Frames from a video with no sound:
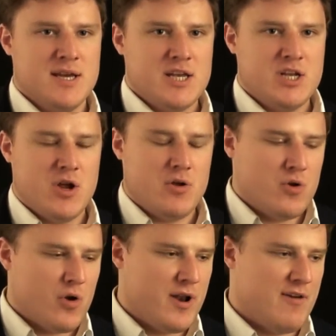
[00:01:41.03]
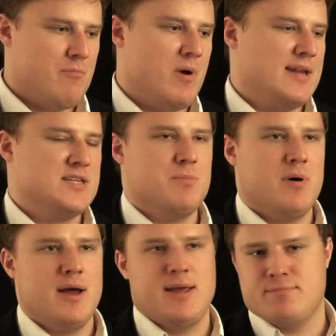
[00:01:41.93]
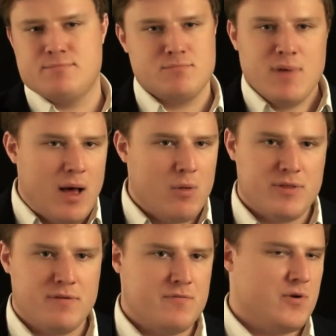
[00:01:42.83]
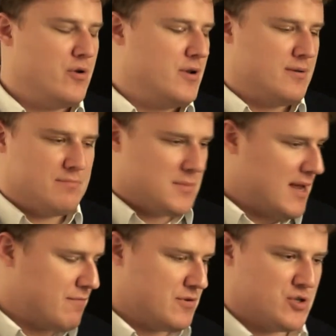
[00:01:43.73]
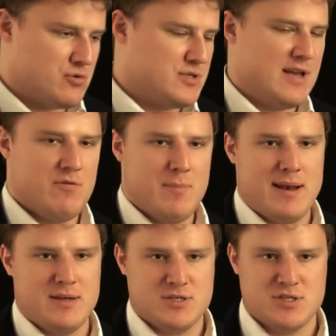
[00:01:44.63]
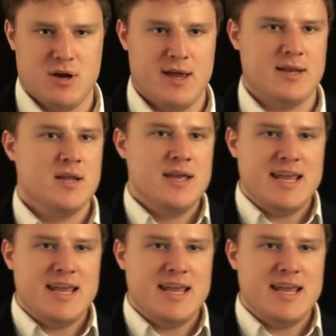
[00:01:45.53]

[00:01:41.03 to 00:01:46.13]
you know, not enough money to buy healthy food and for children to have a balanced diet.